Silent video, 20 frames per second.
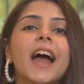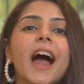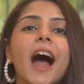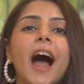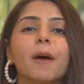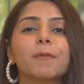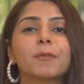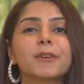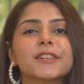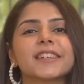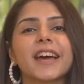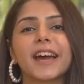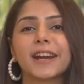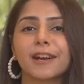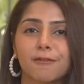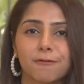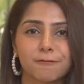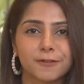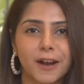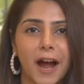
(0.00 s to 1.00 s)
I'm going to sign
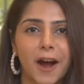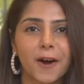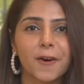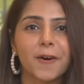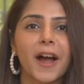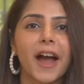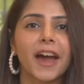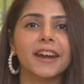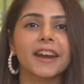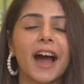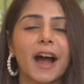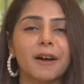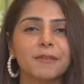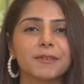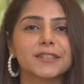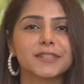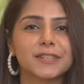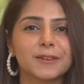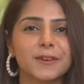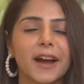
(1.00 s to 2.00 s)
off now and I
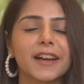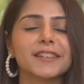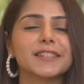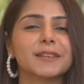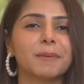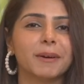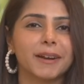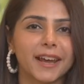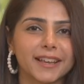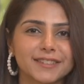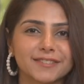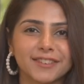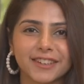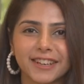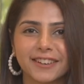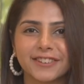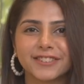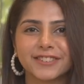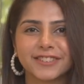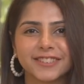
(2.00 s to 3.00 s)
will see you guys in my next
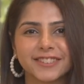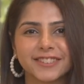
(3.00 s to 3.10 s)
video.